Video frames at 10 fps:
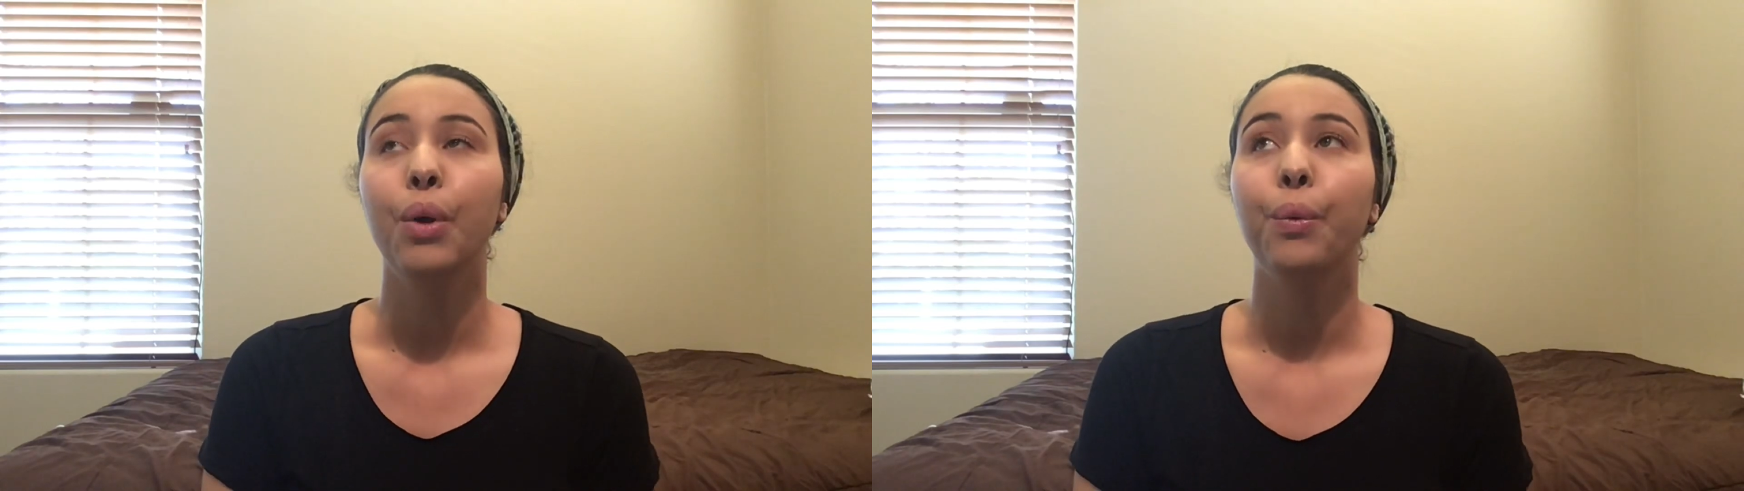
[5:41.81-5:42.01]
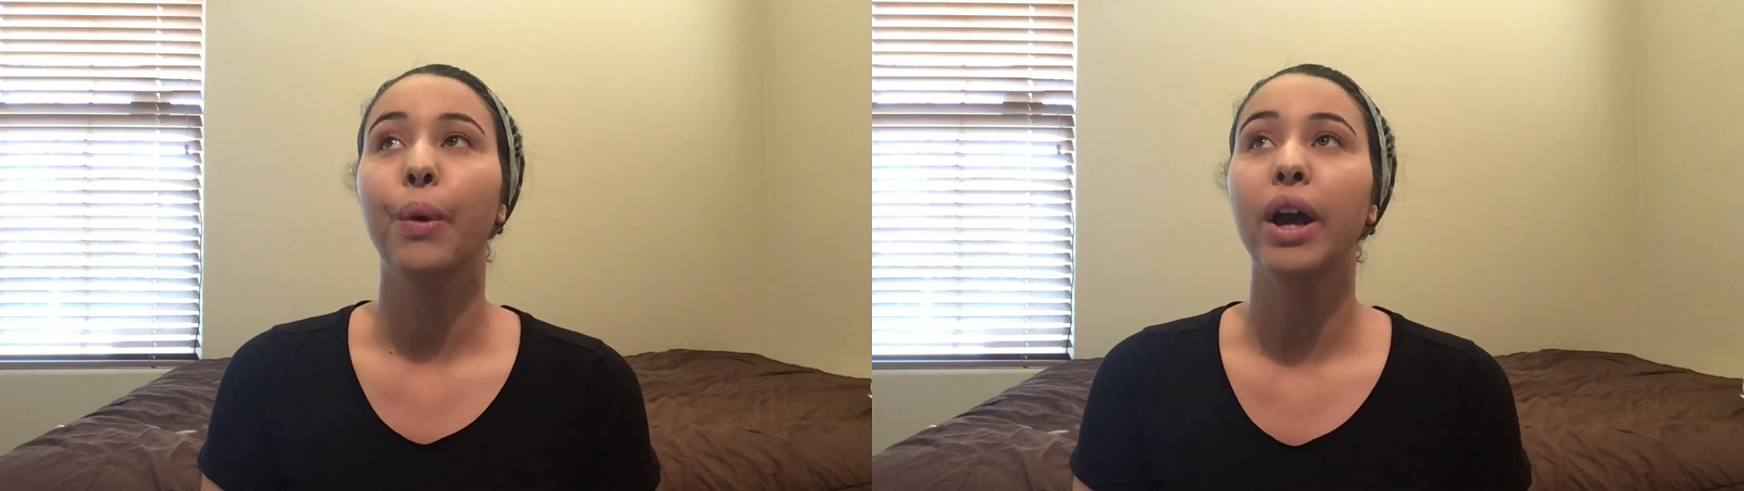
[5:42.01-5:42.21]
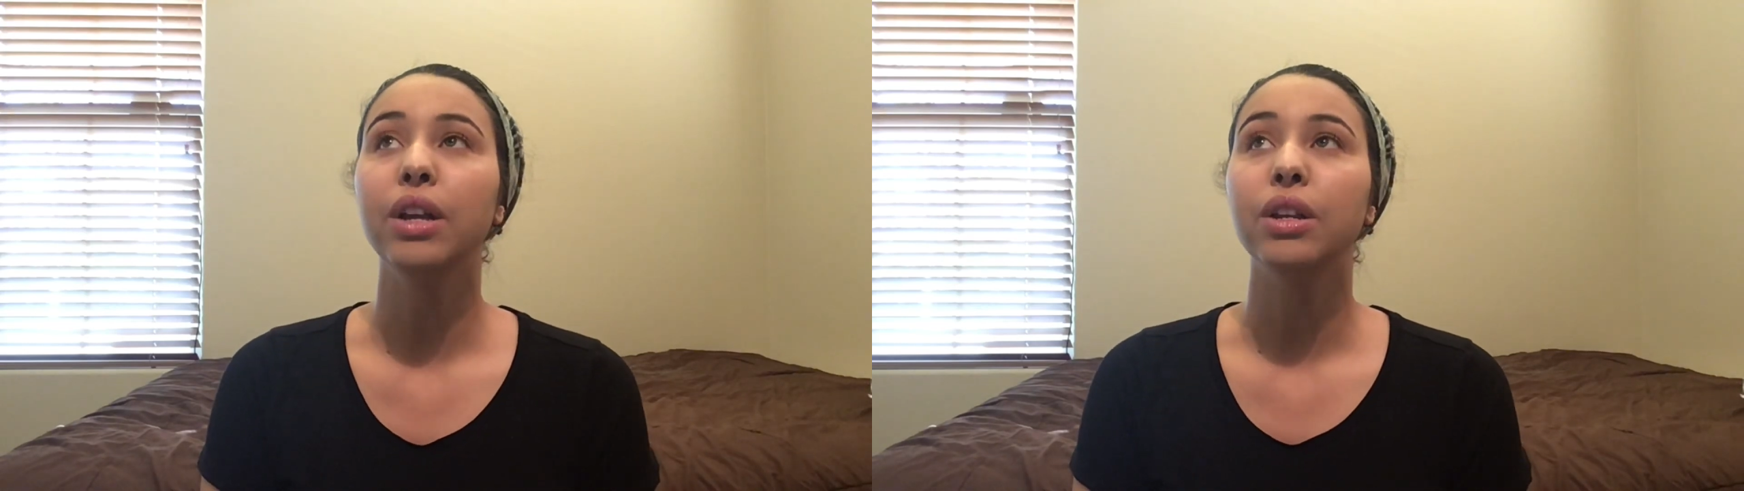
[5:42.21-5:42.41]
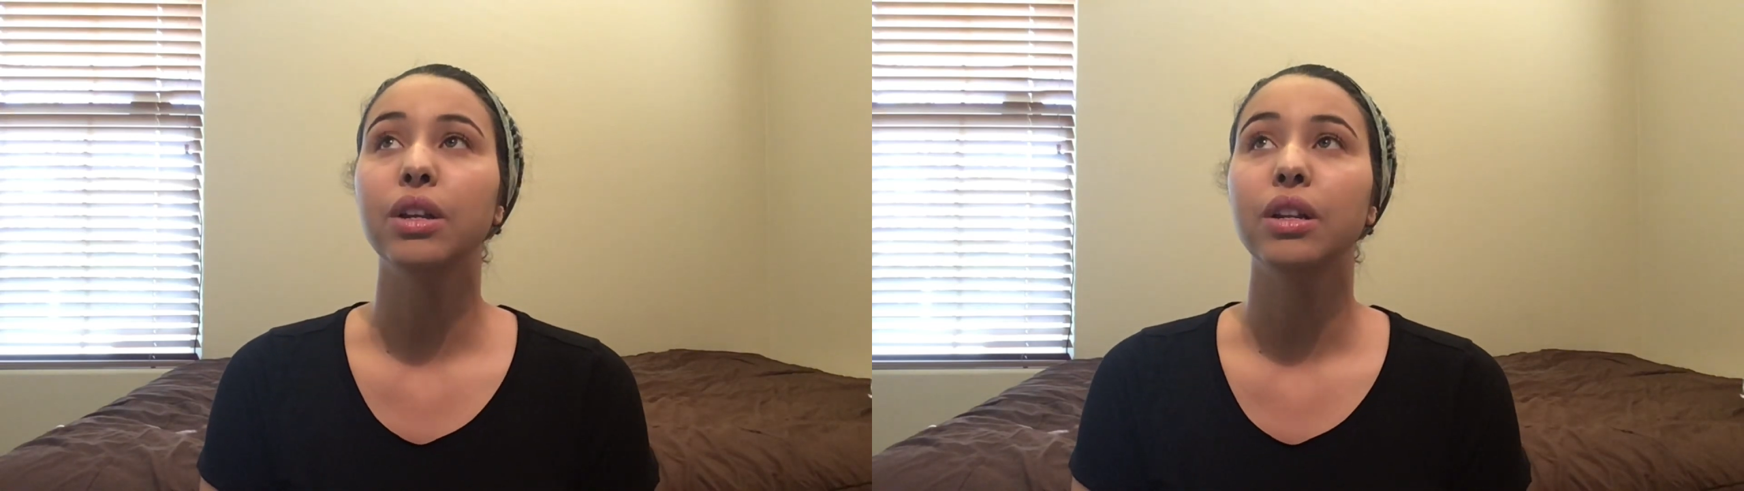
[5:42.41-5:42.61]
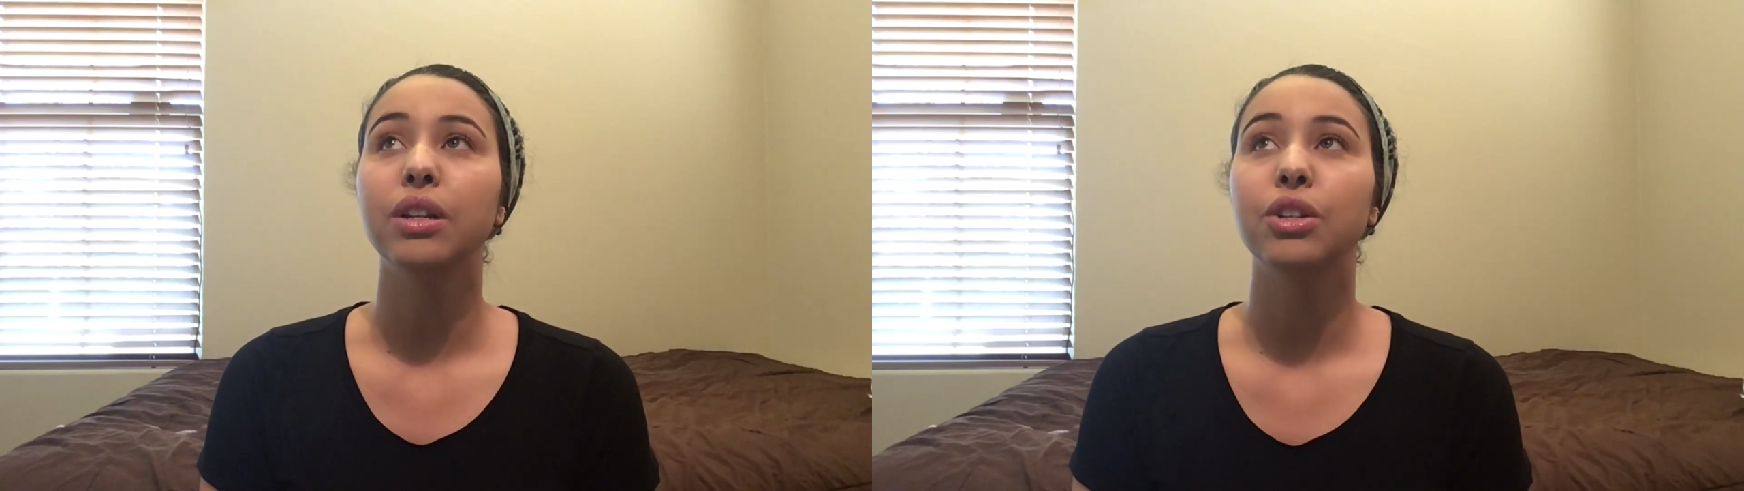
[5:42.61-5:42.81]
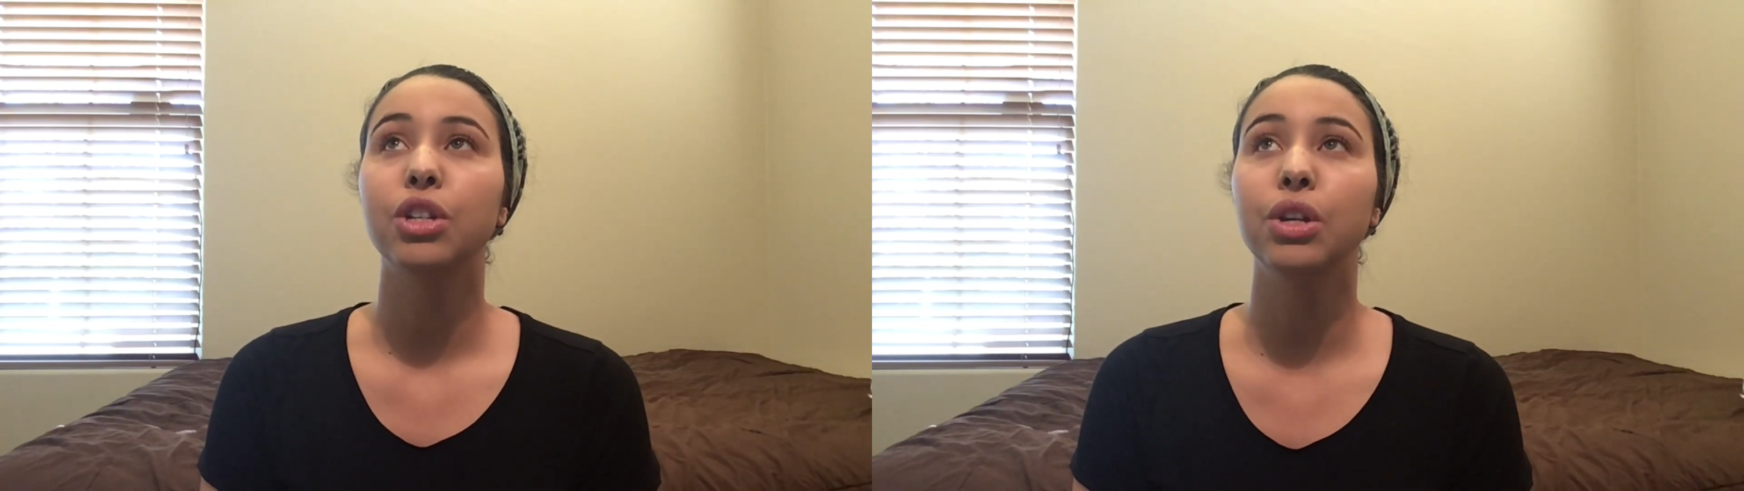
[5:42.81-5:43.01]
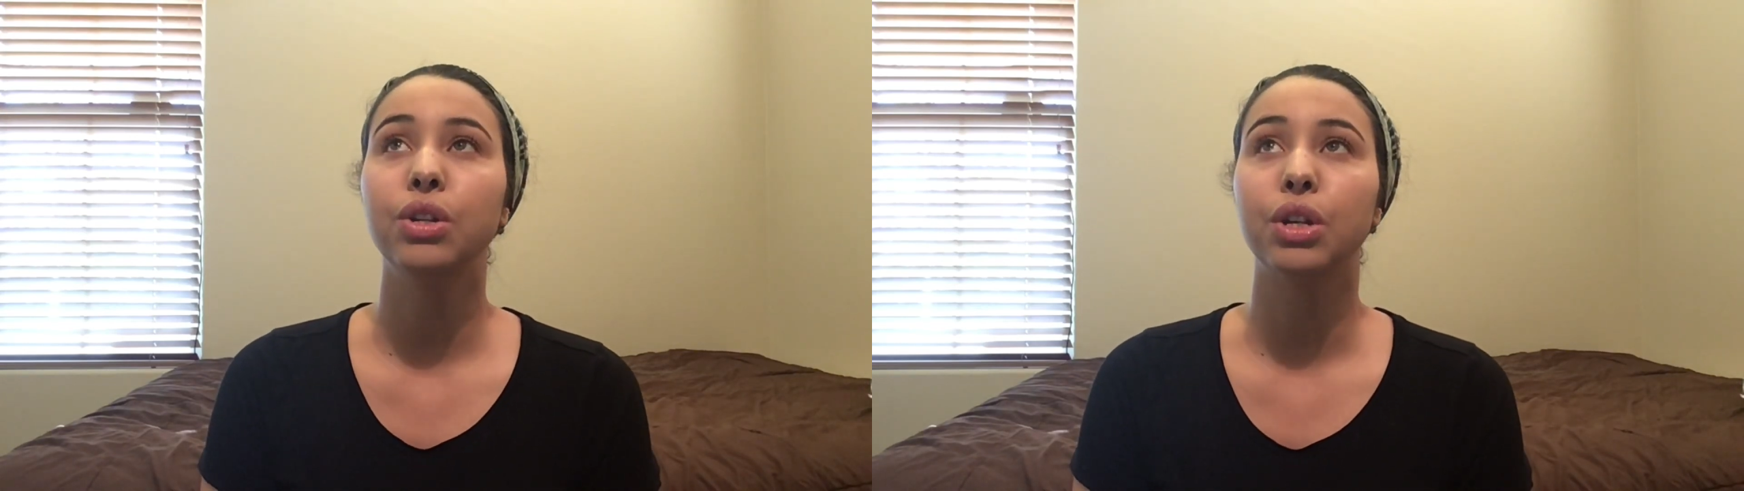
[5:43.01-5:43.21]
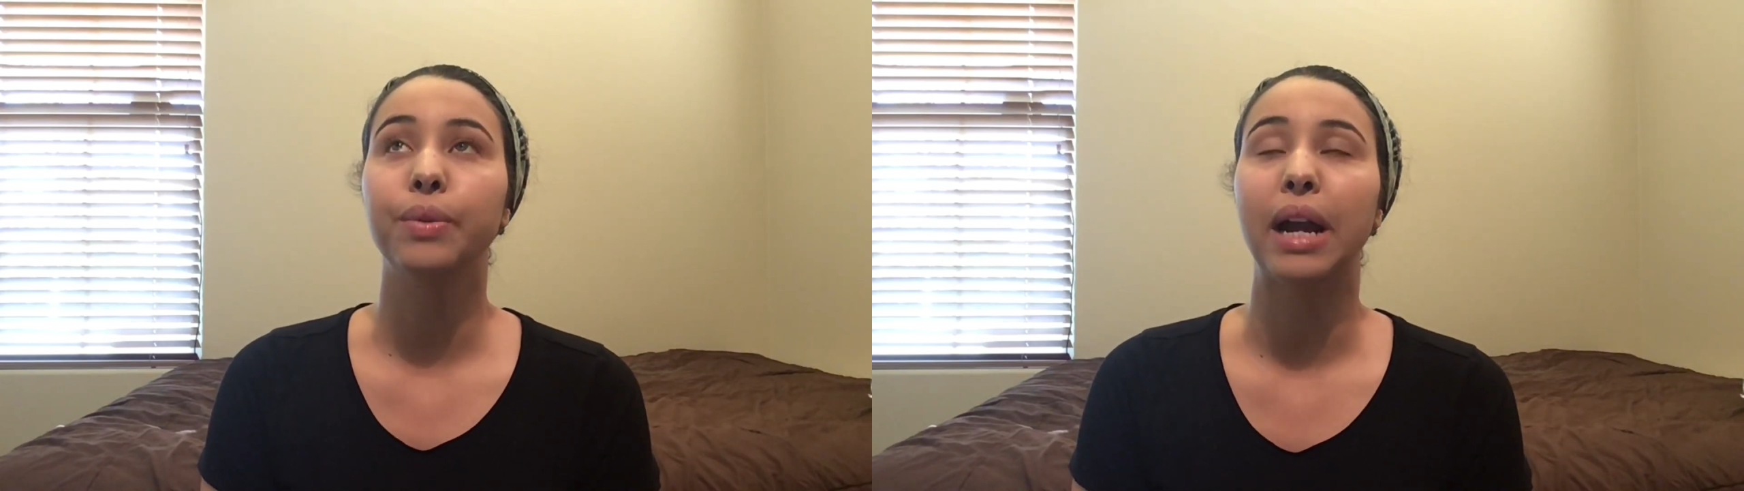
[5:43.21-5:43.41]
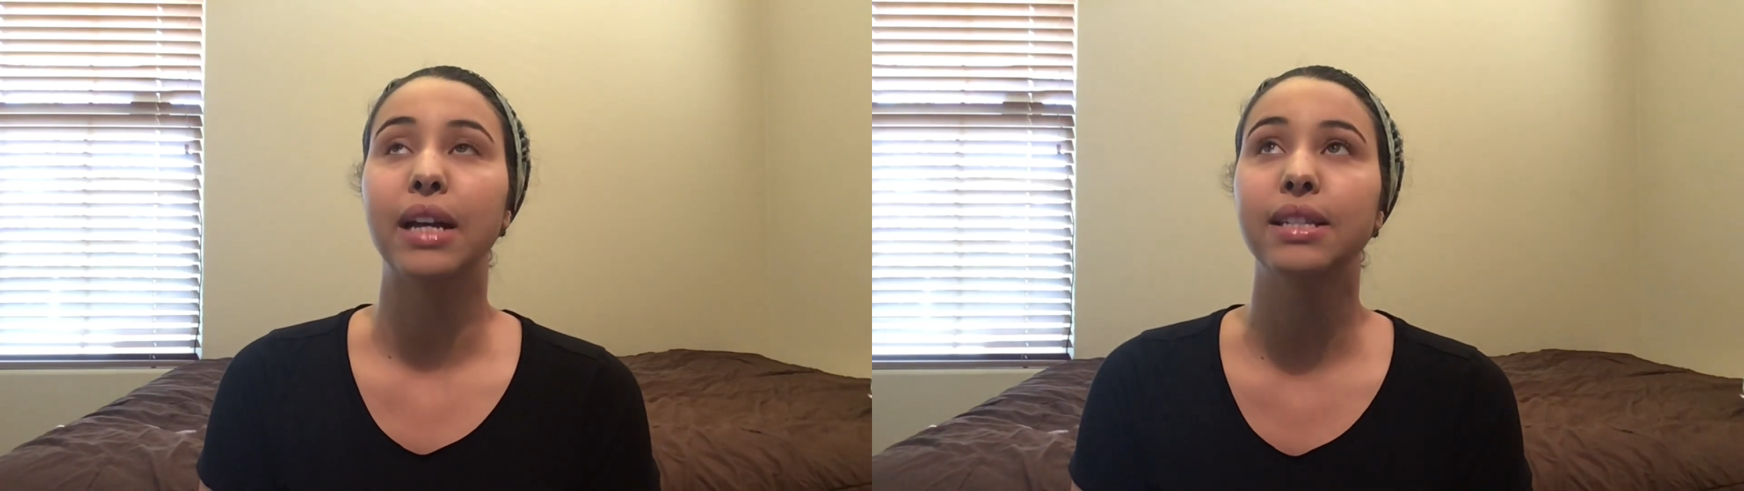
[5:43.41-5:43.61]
What do you do when I